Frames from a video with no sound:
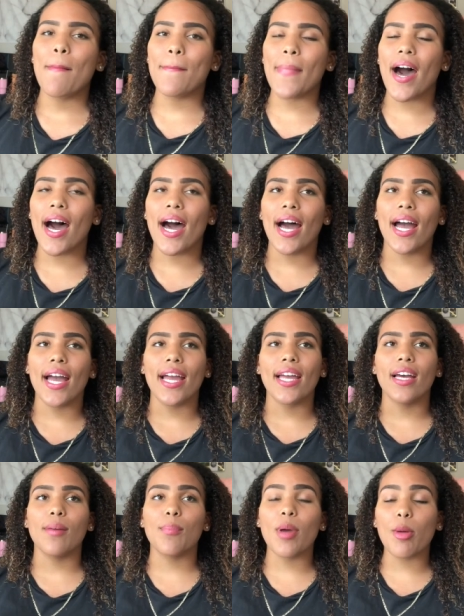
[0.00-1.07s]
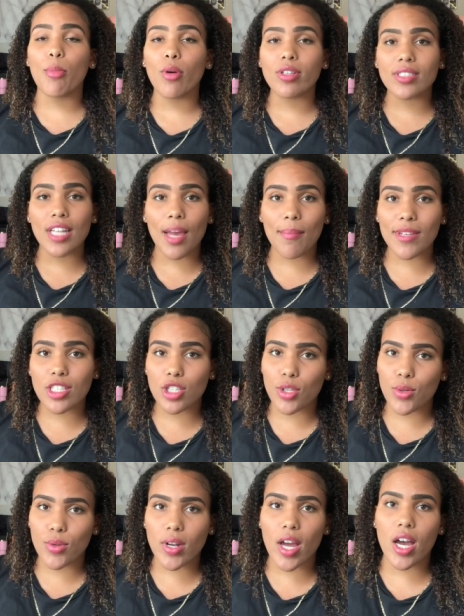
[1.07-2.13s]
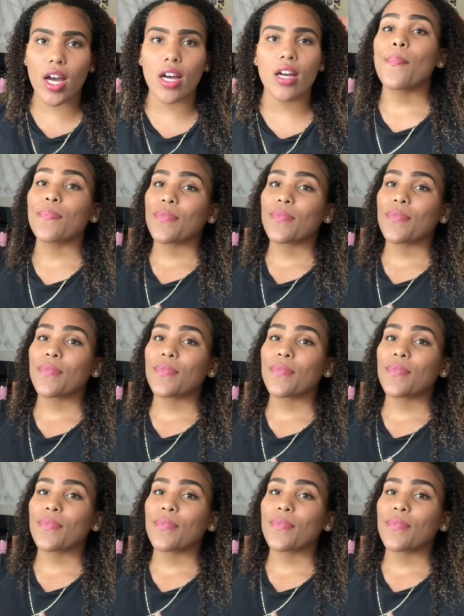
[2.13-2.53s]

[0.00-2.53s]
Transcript: My pit bull's name is Luna.